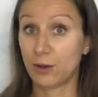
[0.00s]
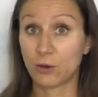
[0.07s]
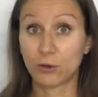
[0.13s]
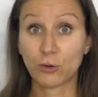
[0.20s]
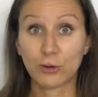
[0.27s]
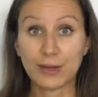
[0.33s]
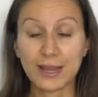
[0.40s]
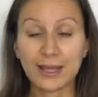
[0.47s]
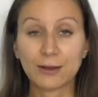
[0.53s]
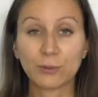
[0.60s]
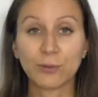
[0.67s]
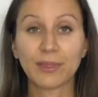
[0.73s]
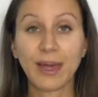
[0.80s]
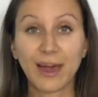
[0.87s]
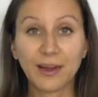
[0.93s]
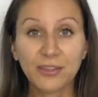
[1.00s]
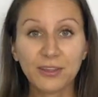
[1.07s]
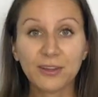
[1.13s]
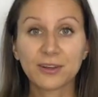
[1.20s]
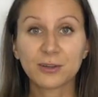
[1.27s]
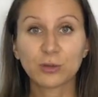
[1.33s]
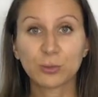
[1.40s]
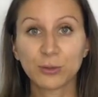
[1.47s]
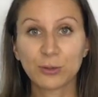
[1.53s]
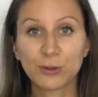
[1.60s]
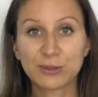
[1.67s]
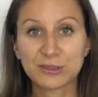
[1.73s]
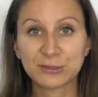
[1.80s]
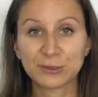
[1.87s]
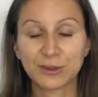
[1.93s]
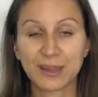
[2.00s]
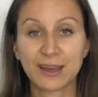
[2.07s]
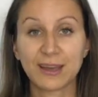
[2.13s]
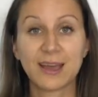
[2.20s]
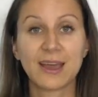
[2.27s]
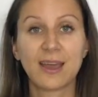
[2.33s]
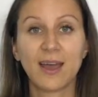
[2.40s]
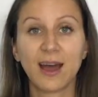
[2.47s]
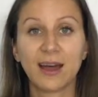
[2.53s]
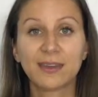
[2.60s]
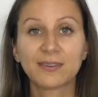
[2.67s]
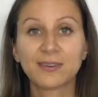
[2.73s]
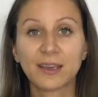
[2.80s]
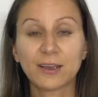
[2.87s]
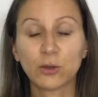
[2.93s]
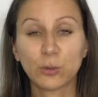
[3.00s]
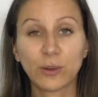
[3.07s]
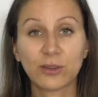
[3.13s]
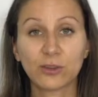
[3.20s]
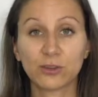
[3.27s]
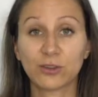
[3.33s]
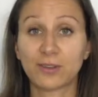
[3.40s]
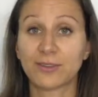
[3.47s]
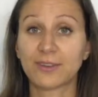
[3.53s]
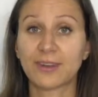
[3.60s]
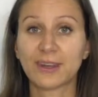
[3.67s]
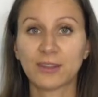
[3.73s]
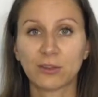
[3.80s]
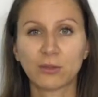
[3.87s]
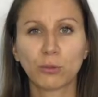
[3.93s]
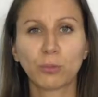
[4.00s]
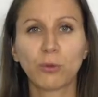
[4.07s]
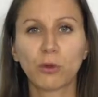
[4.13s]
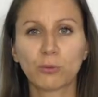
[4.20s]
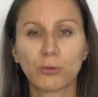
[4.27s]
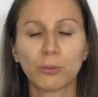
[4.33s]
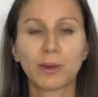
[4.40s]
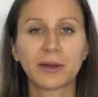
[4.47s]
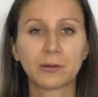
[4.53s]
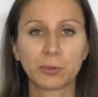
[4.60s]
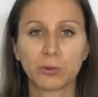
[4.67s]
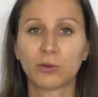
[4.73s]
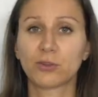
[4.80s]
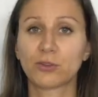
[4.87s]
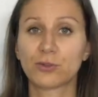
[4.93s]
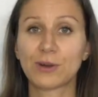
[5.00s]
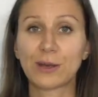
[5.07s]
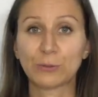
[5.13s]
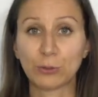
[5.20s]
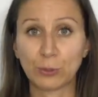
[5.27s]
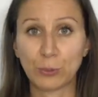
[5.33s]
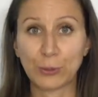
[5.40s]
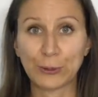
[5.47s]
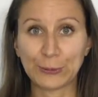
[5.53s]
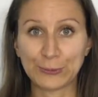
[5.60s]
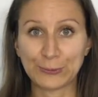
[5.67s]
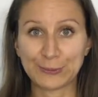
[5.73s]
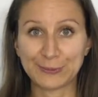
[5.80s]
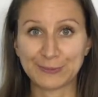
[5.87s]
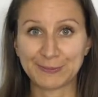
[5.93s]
connect with other entrepreneurs on there asking questions and get the support from entrepreneurs around the world.